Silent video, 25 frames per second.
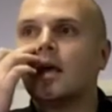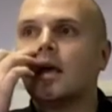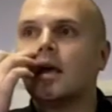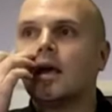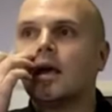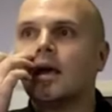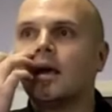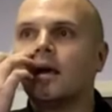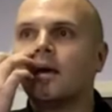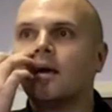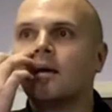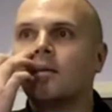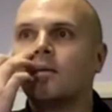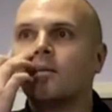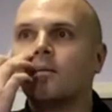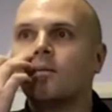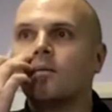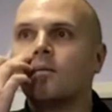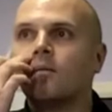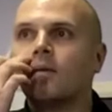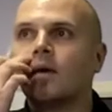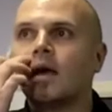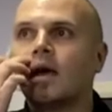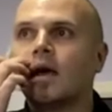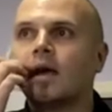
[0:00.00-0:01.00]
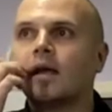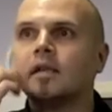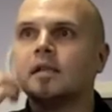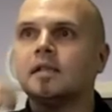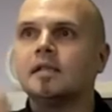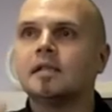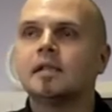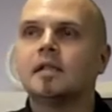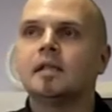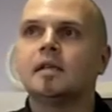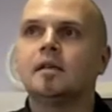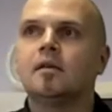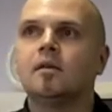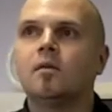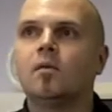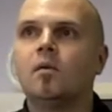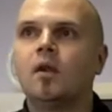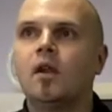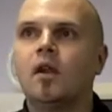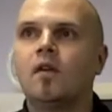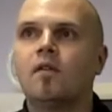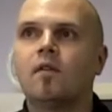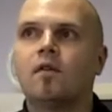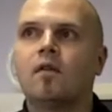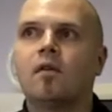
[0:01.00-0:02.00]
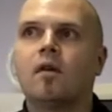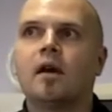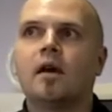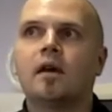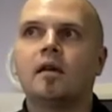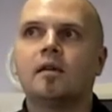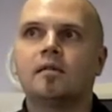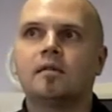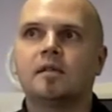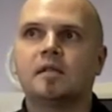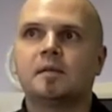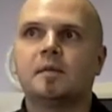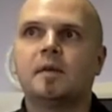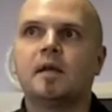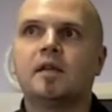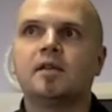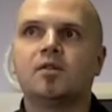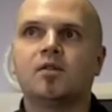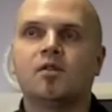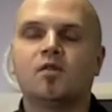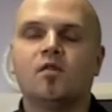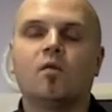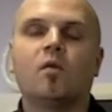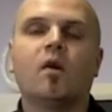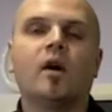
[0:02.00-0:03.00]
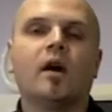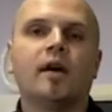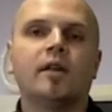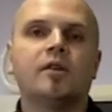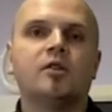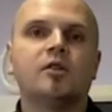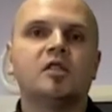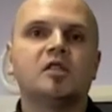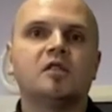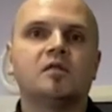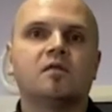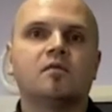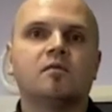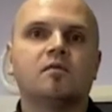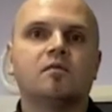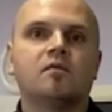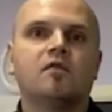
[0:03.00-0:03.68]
And whenever I explained sort of what I just